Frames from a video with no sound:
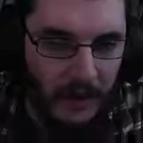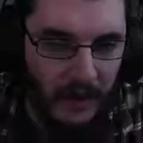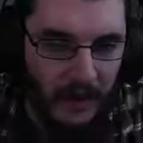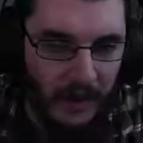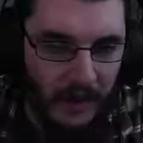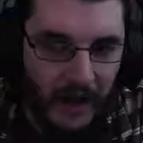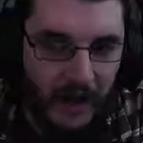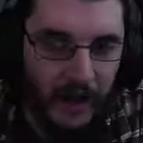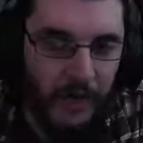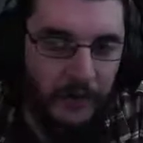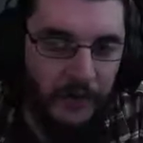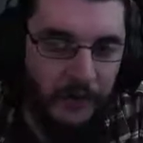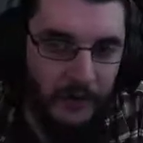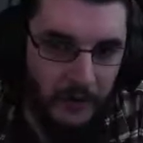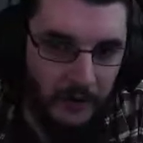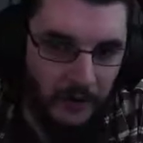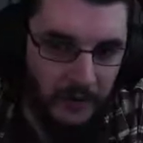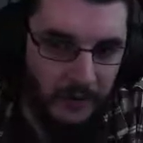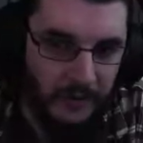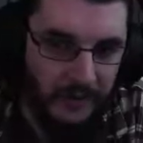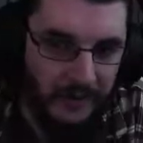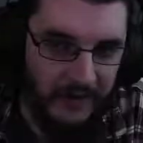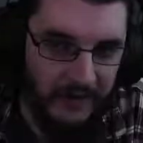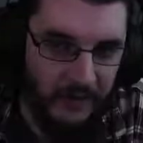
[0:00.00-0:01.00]
I also
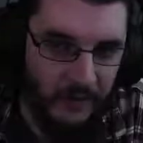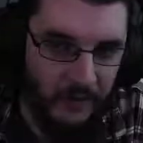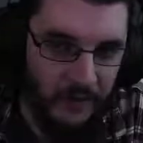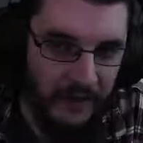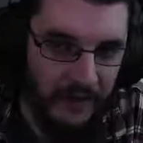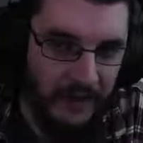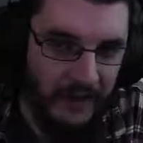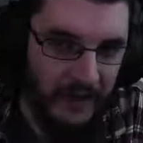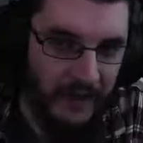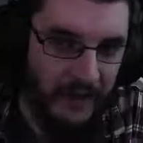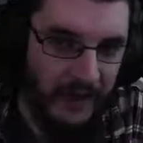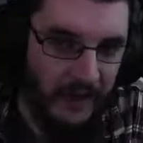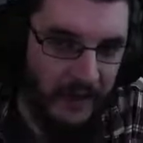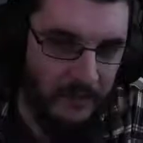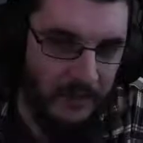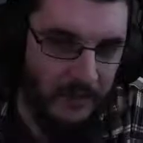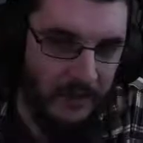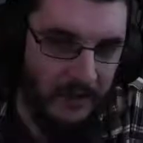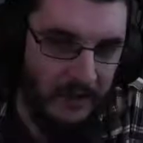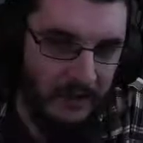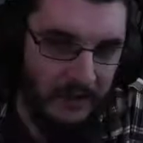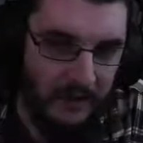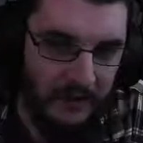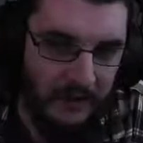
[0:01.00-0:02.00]
hope this is with in-game
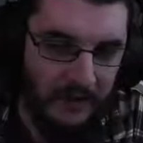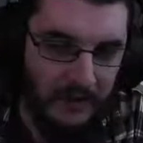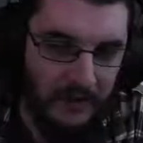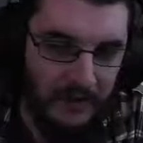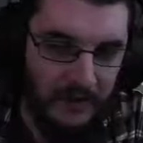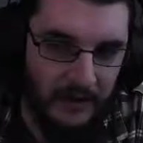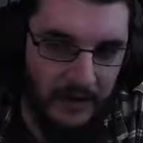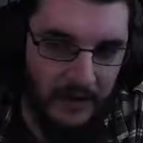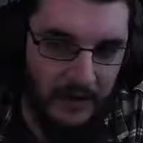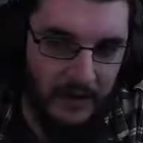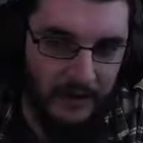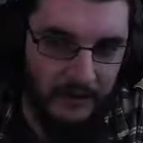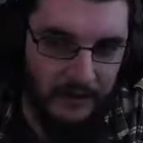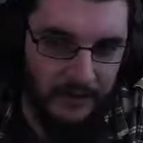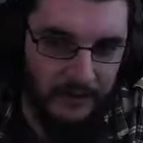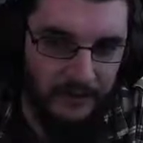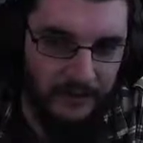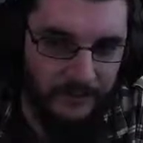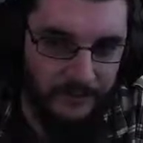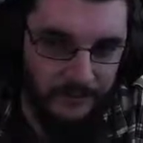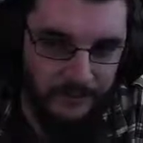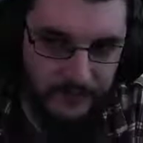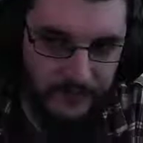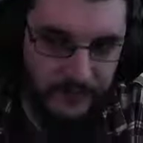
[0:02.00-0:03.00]
money and not
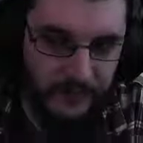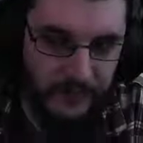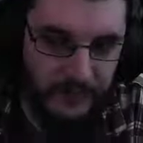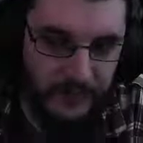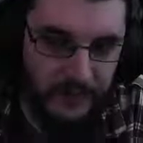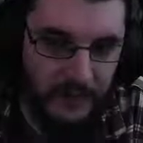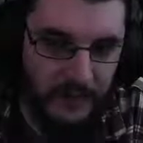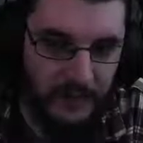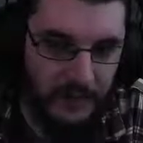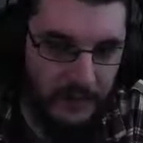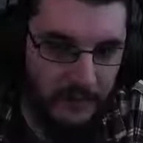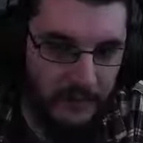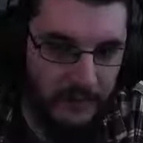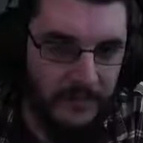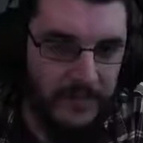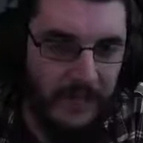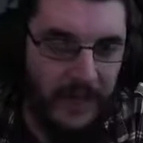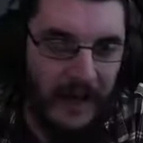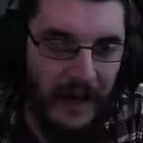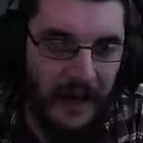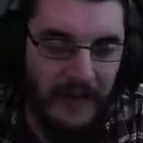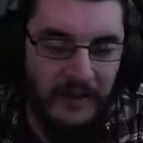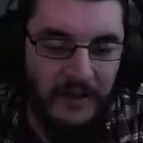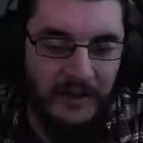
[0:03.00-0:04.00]
premium
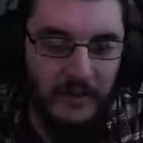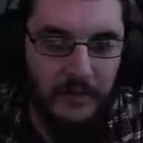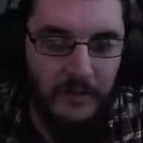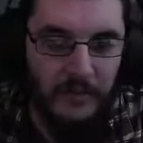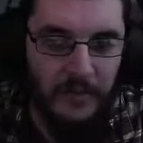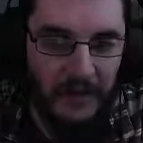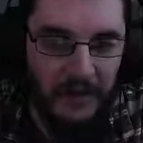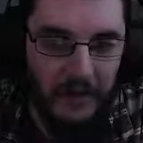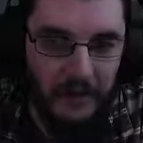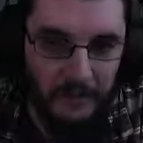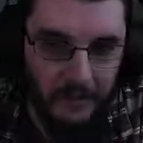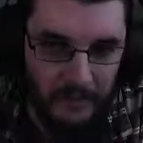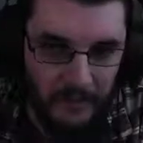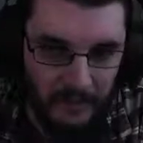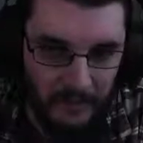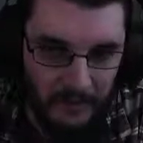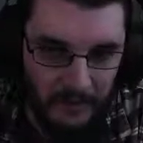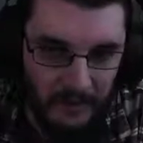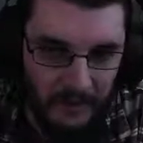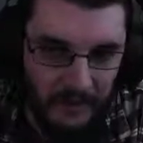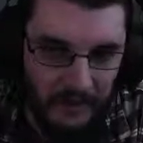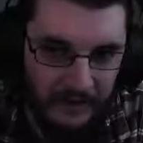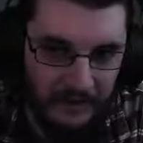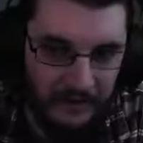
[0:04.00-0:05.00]
cash, but
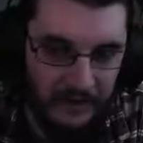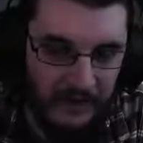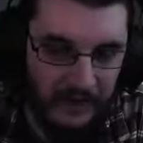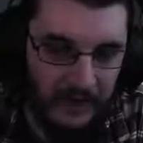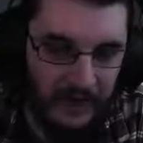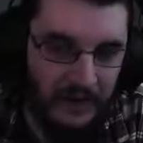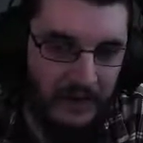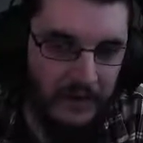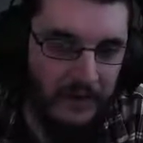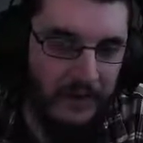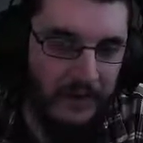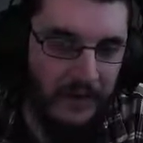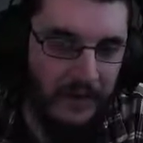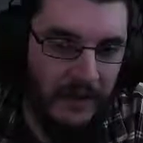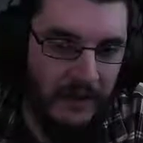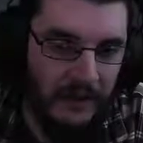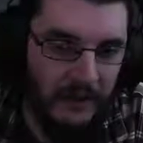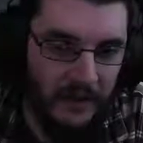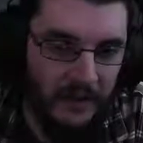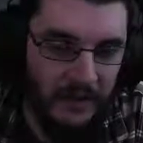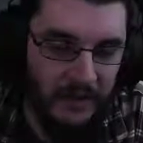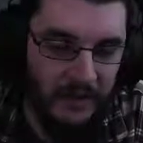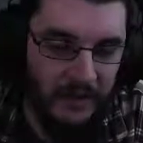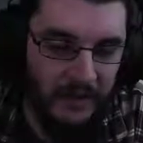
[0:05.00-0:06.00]
maybe that's exactly what that's
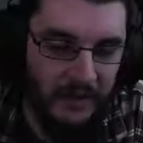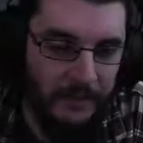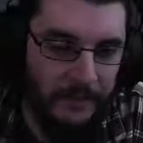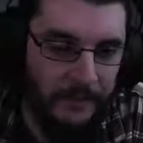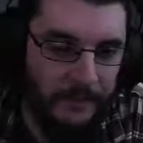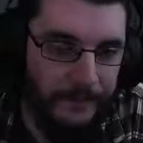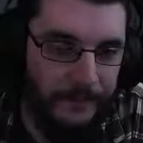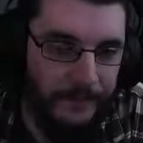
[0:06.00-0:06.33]
going to be.